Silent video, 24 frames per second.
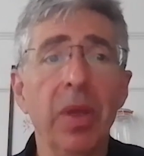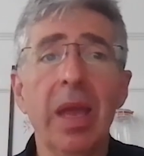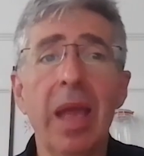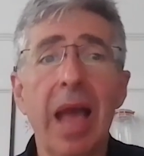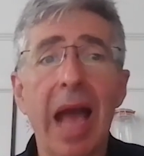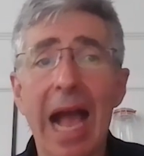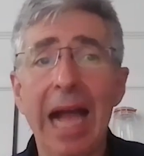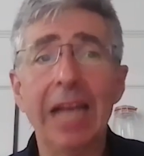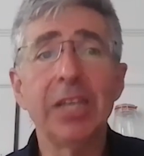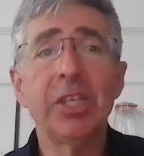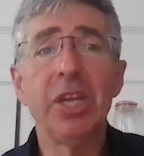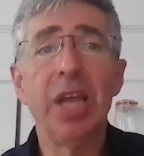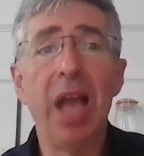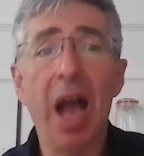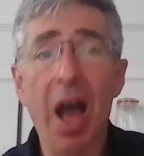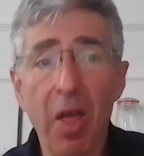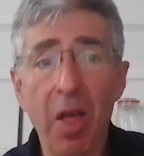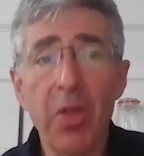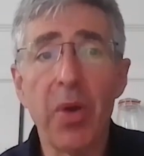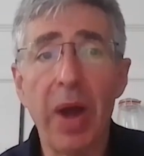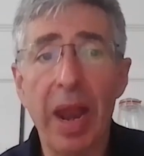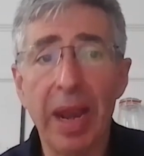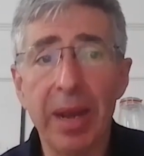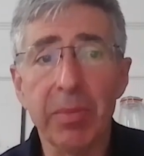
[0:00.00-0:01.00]
actually
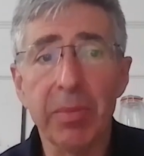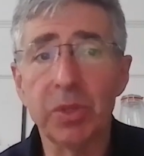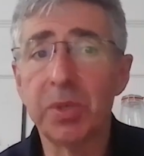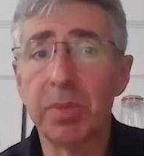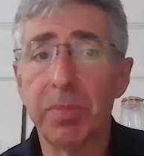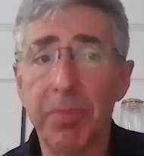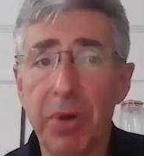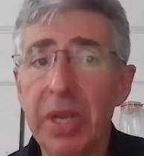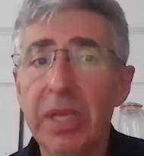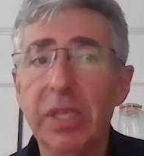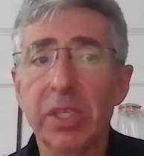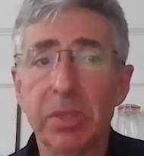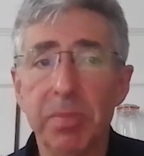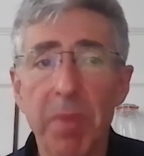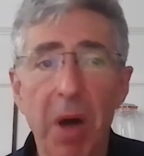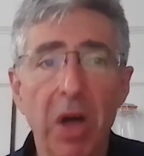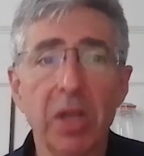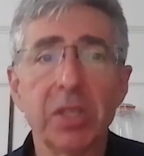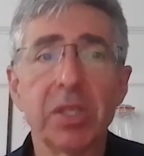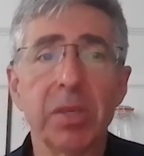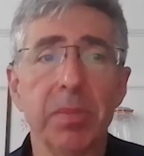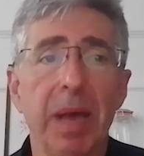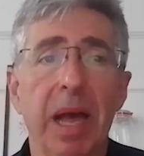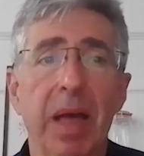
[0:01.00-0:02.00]
other animals are pretty
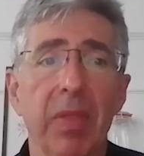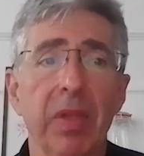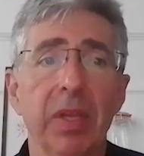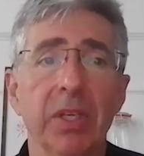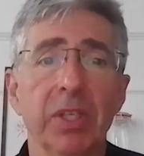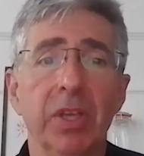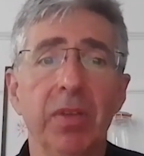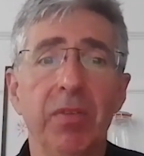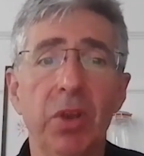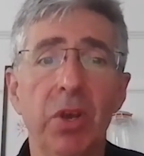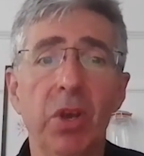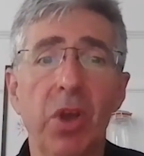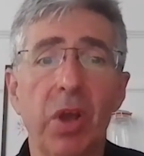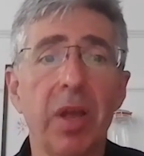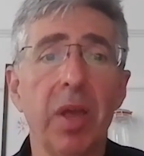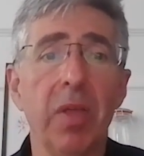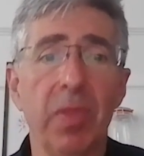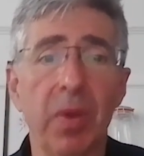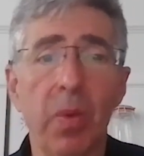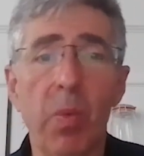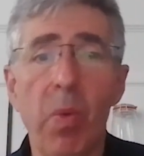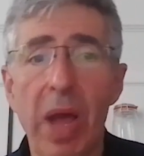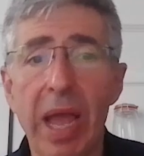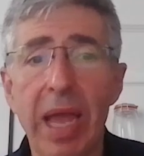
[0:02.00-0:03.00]
smart about this. If you look at
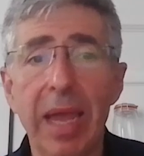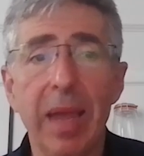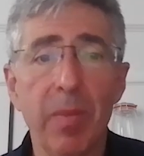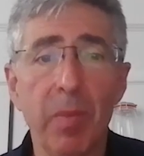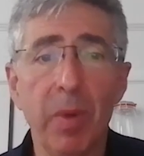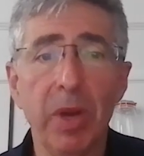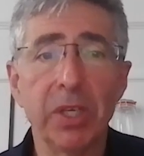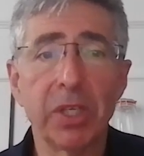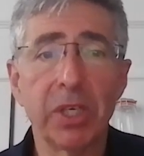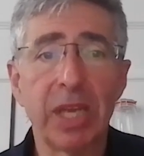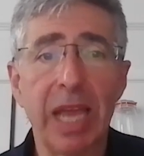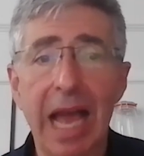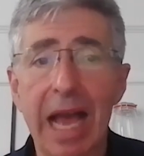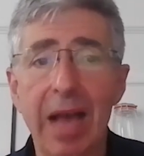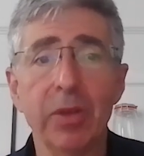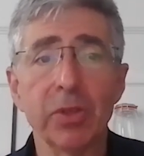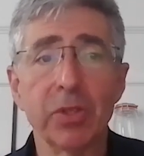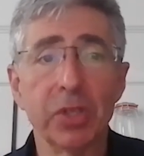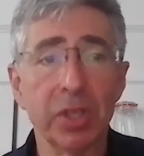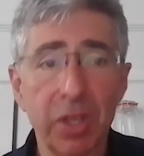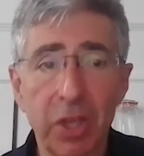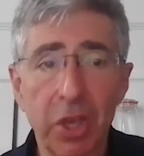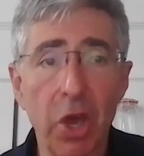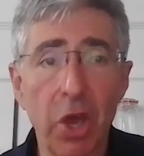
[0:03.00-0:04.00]
the way in which cows
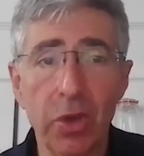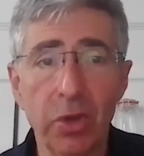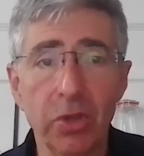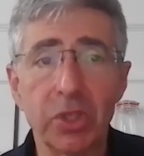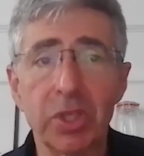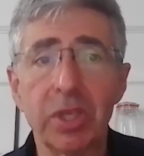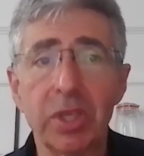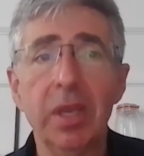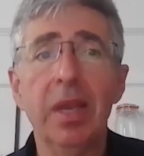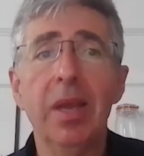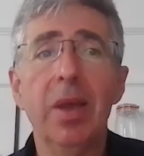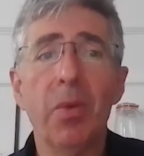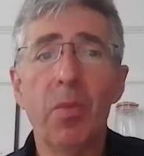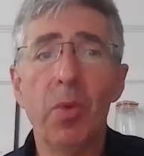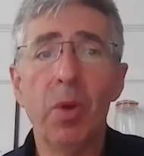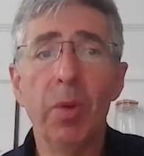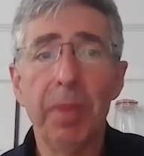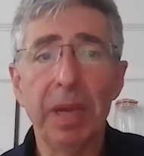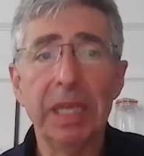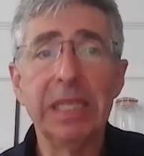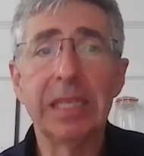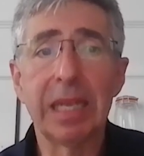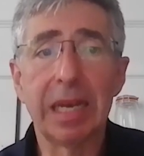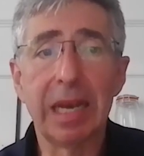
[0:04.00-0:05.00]
and goats will
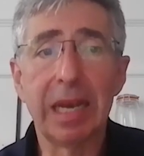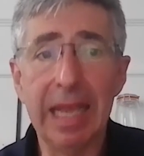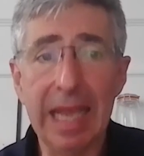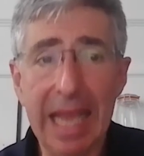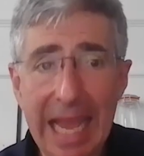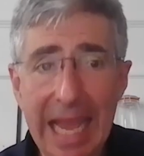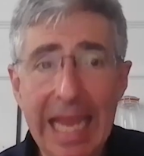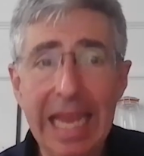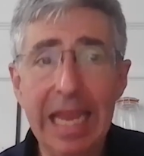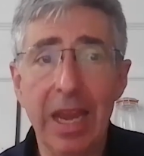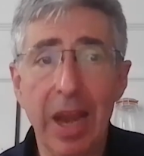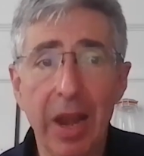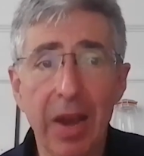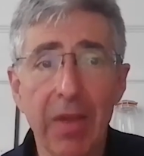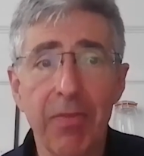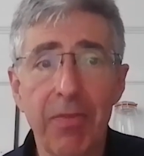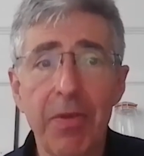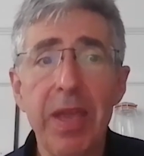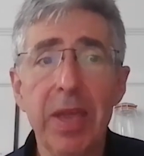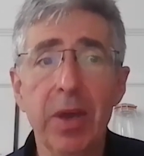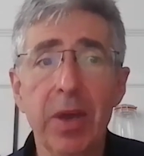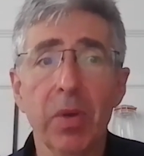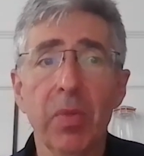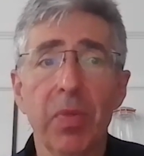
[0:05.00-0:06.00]
basically eat in a
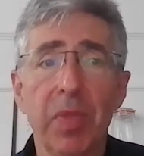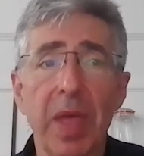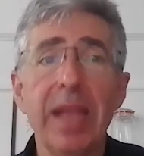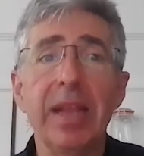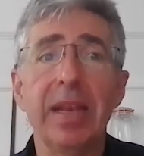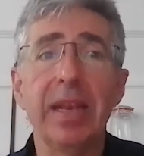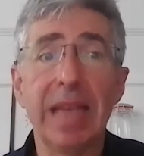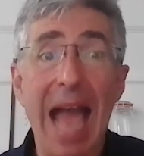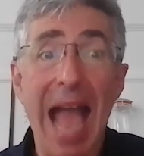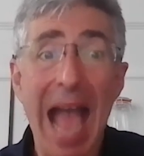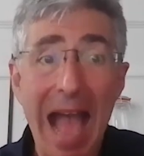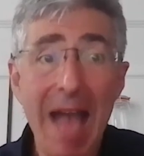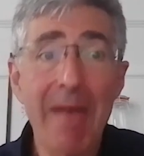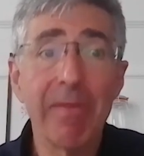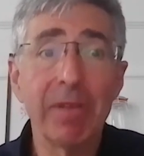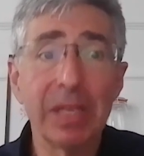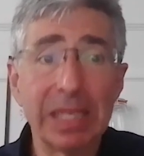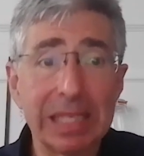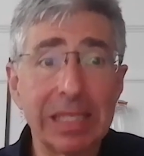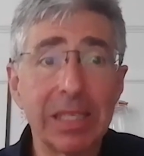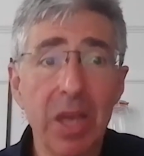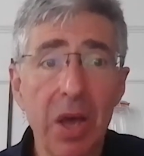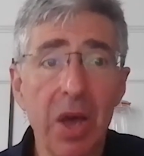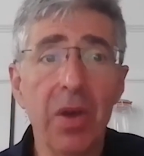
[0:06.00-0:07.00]
field, they have a
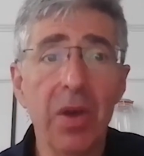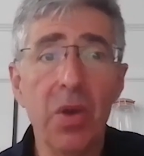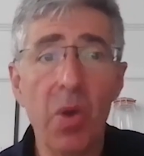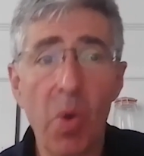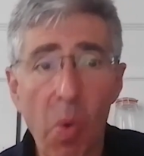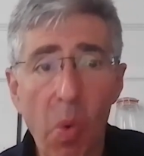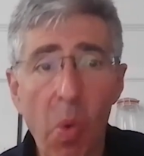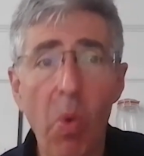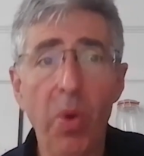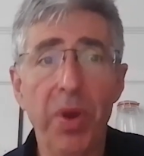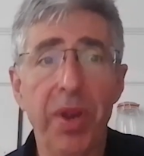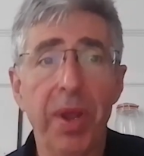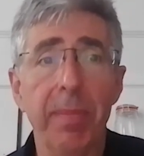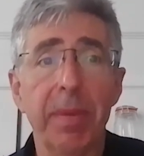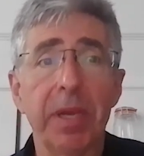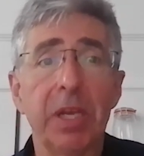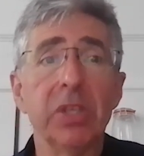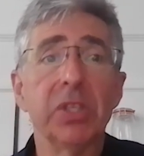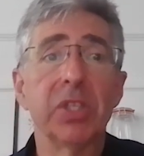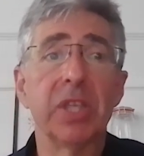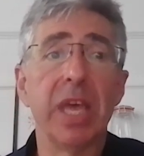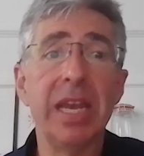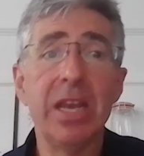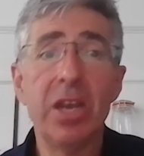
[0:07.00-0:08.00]
certain order because
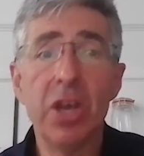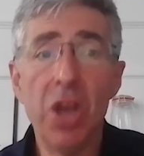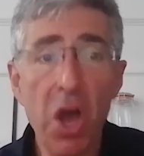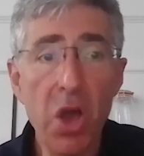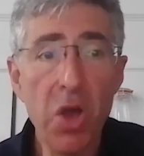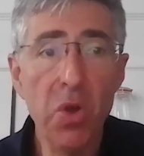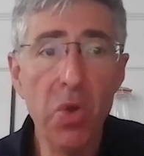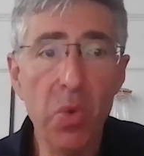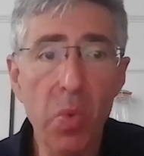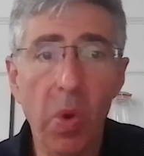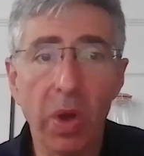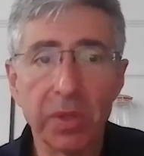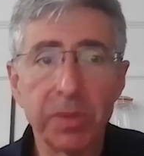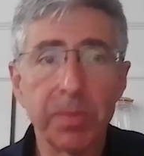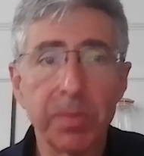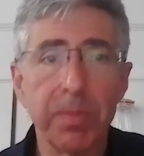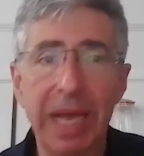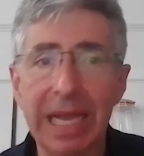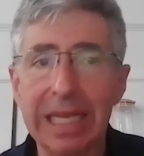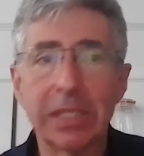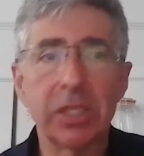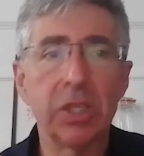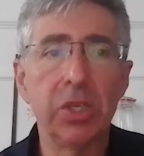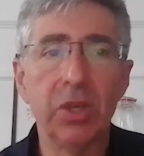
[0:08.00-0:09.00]
they know what's
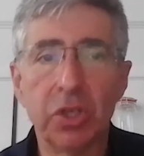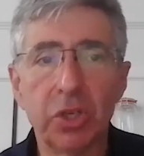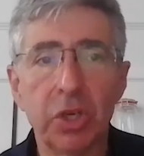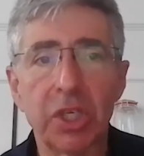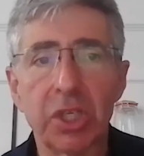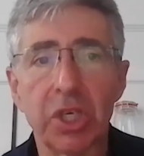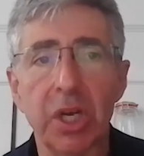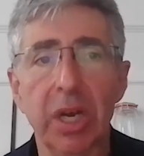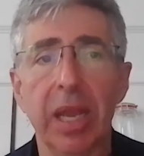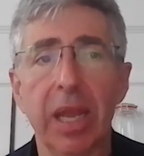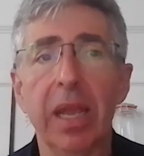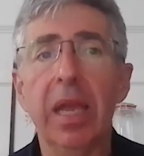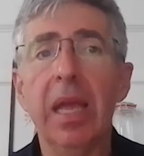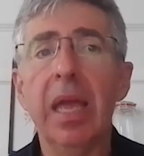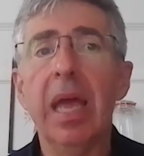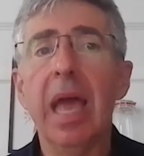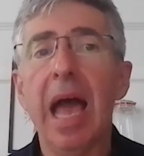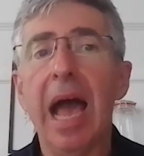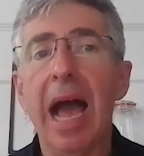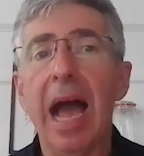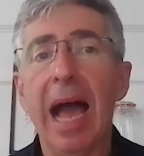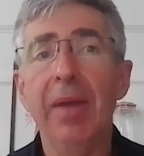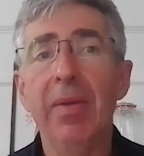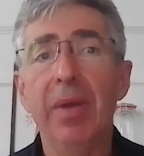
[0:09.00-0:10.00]
best nutritionally.
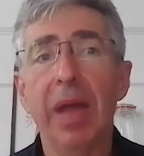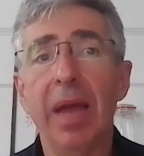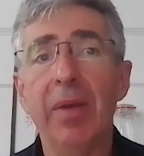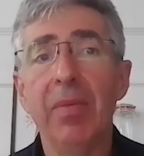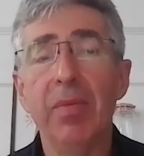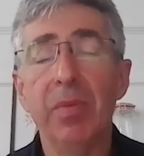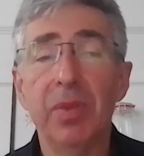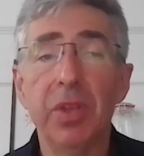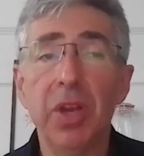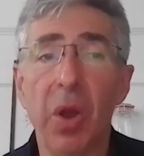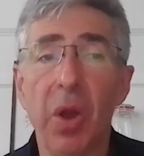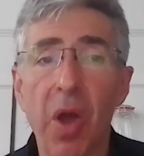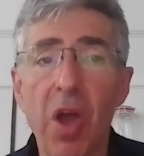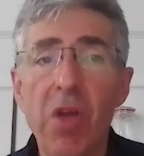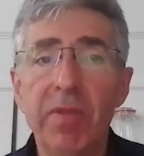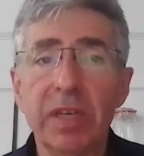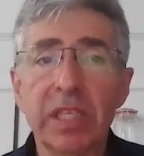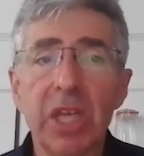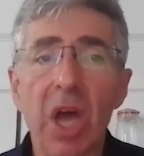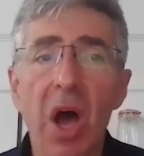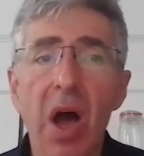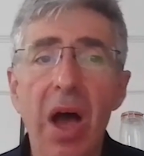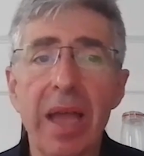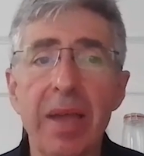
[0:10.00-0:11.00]
And over
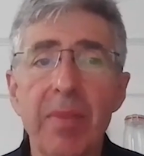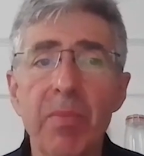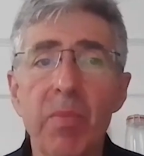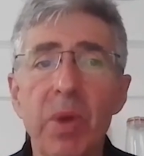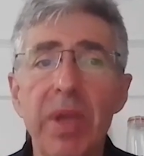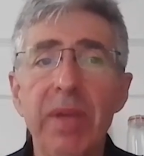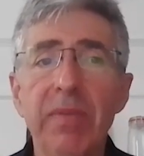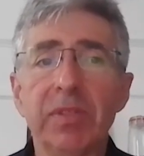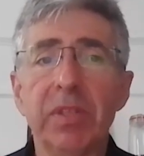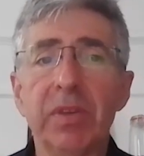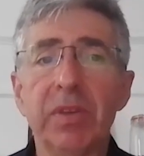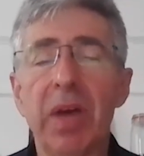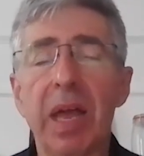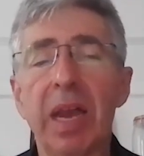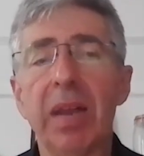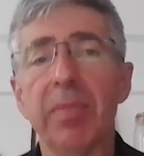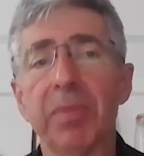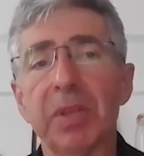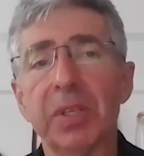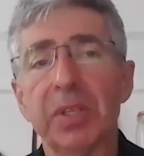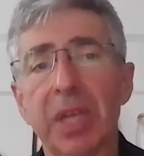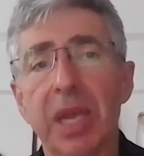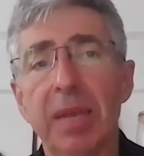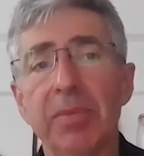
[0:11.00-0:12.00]
time, we've developed the
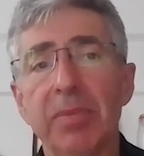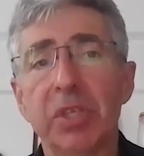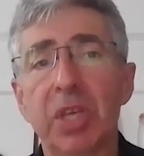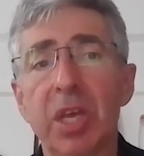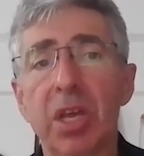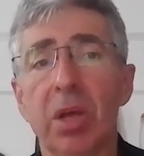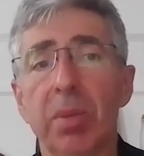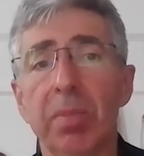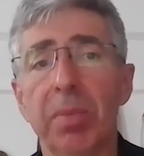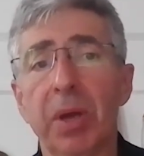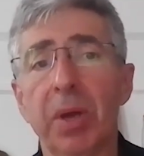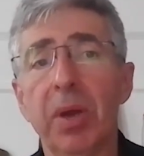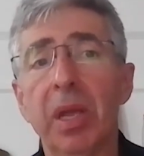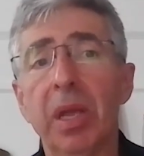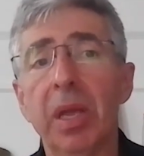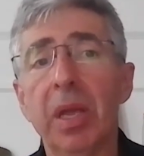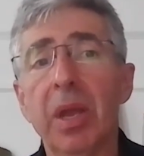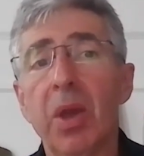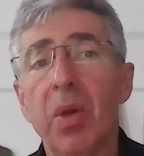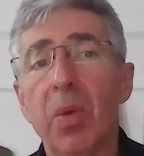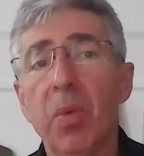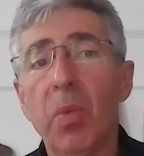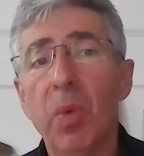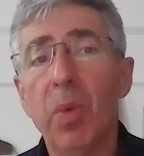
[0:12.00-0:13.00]
same skill, but
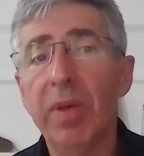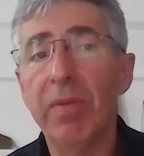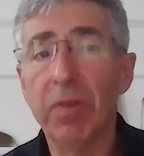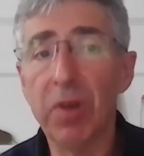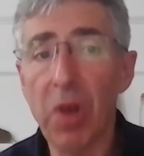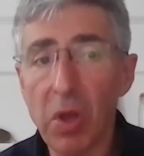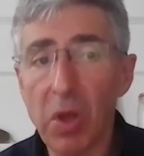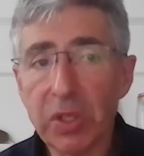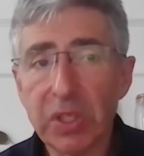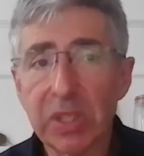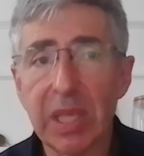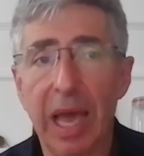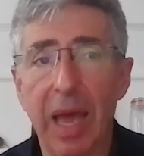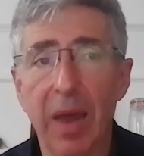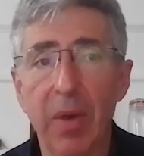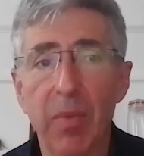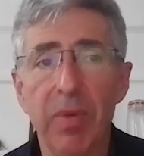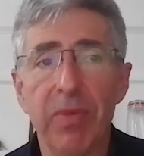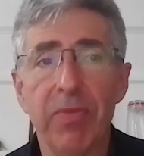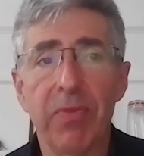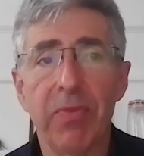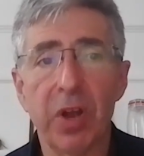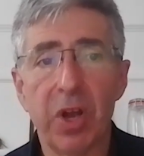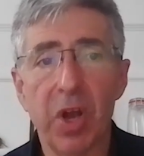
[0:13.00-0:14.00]
we've lost that and
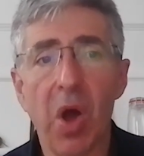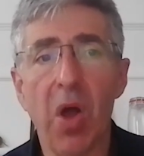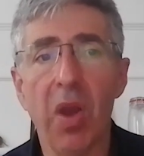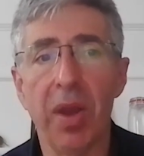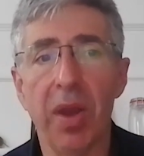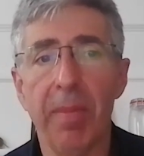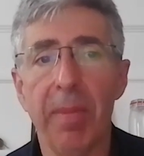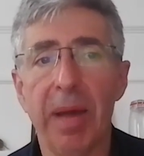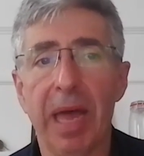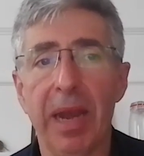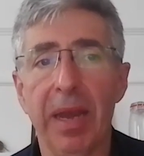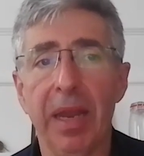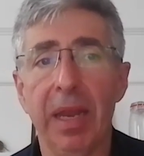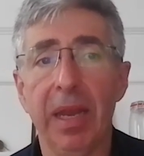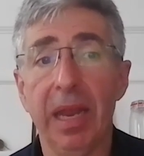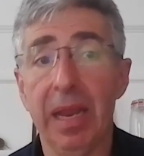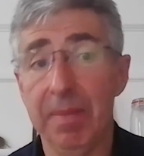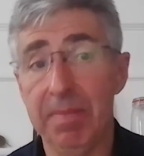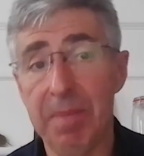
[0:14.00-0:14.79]
we've forgotten about it in